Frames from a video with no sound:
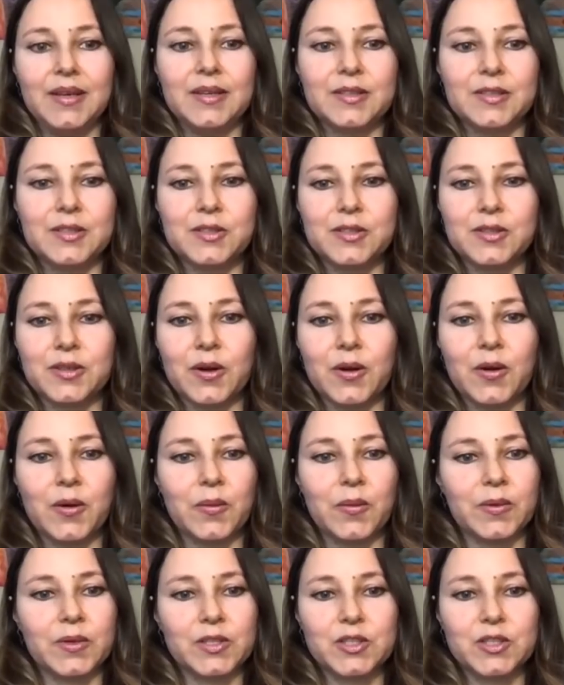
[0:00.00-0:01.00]
So
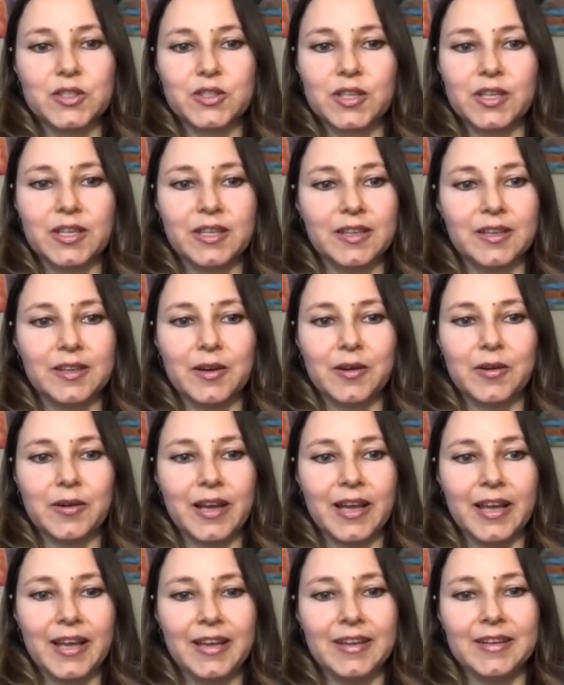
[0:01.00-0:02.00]
we're just gonna go
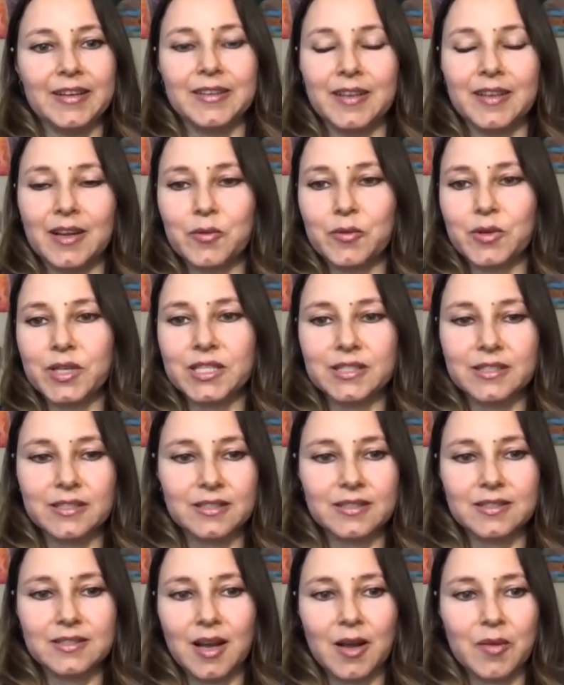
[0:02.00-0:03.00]
ahead and not waste any
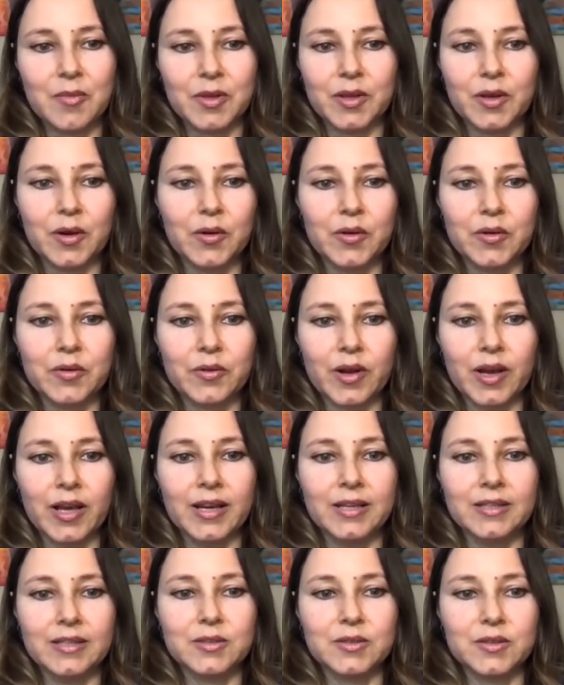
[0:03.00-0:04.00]
time and going right
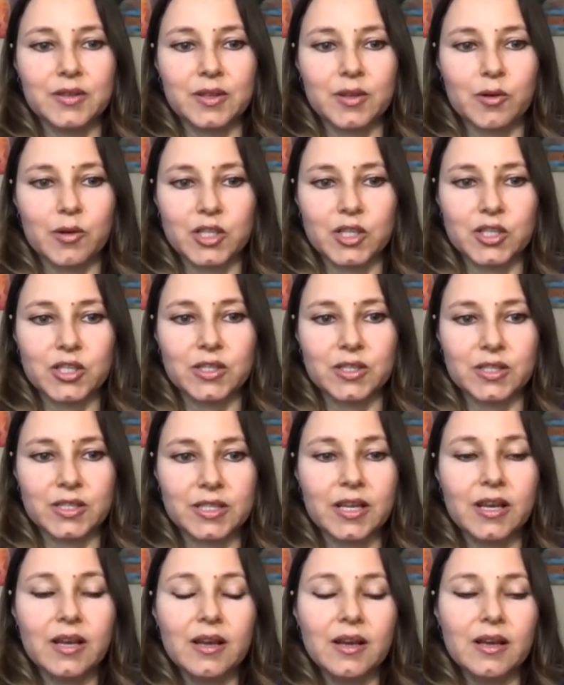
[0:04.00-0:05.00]
into the questions.
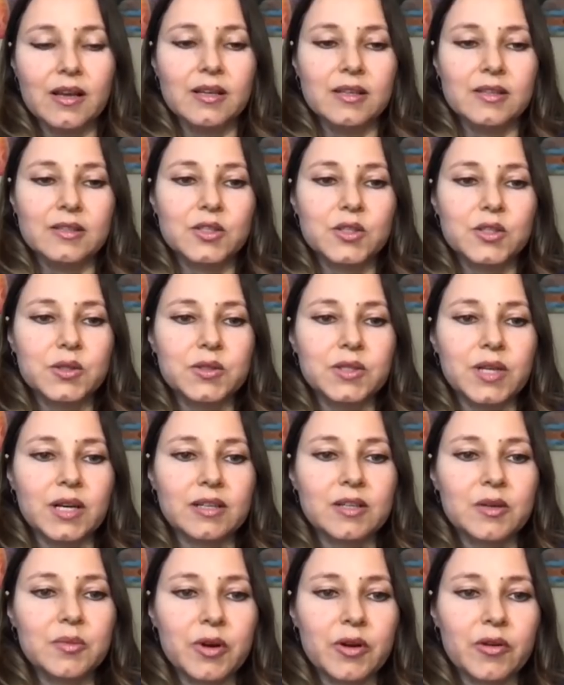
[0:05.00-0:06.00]
So
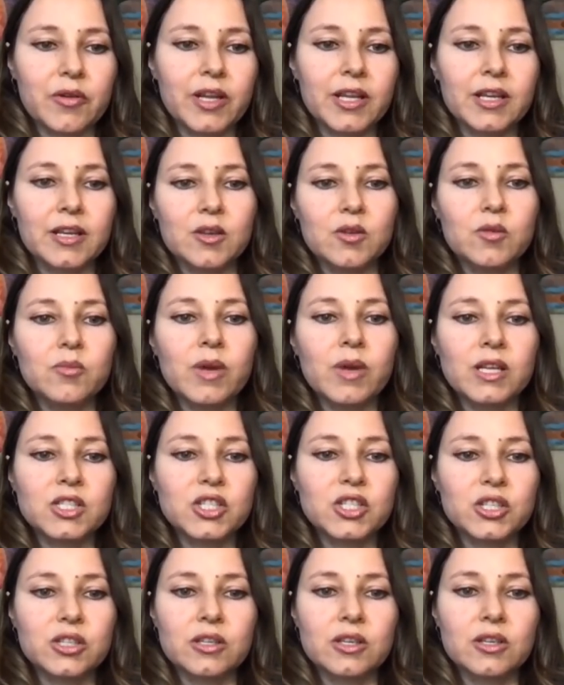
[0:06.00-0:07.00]
Dr. McCraty, you
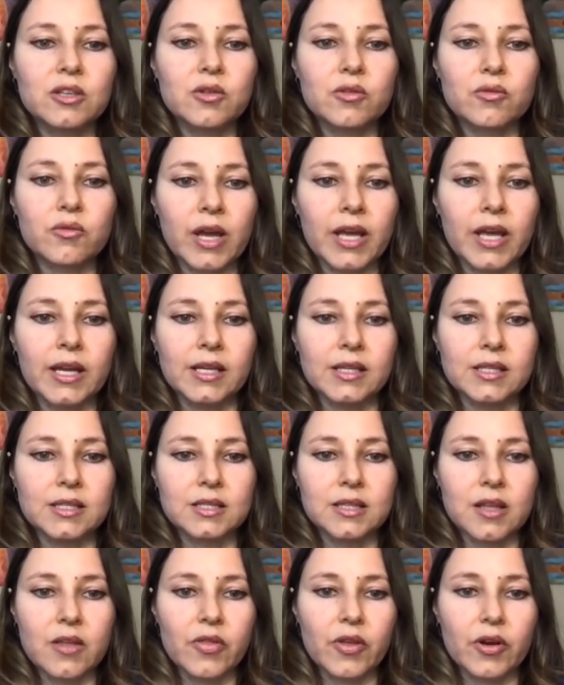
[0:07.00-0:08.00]
mentioned in your writings
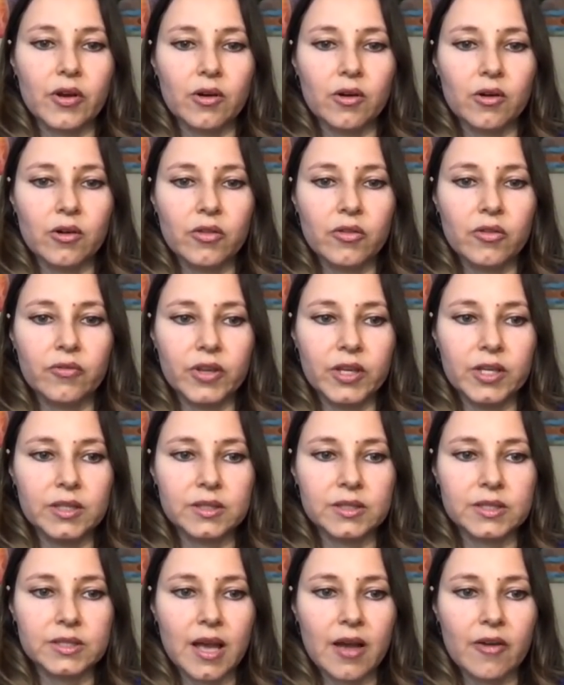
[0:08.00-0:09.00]
that the earth
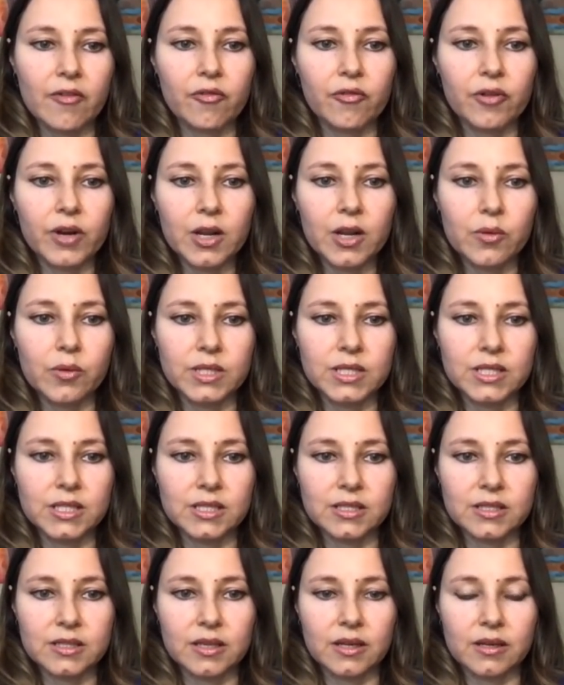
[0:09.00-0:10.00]
fields have
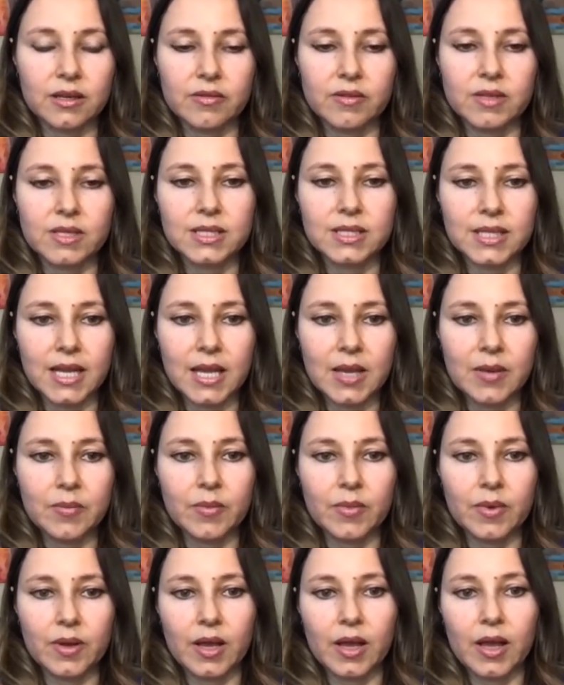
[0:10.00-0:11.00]
frequencies that are the same